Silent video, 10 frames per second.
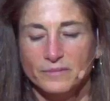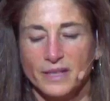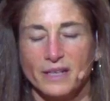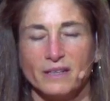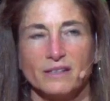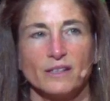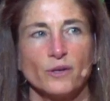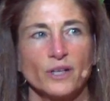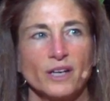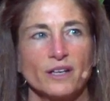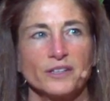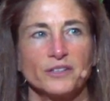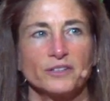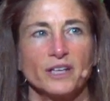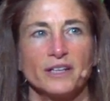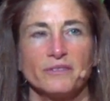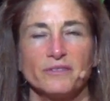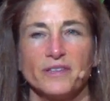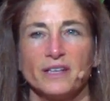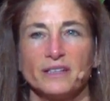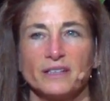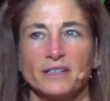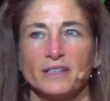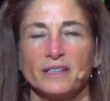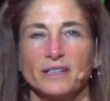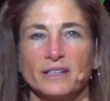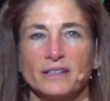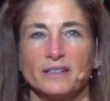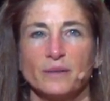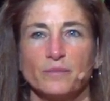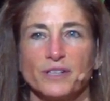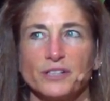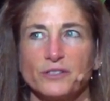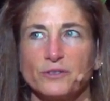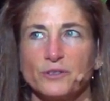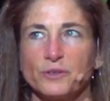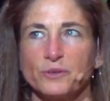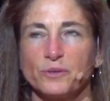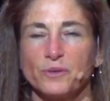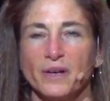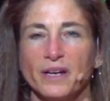Anything going on in your life that brings you to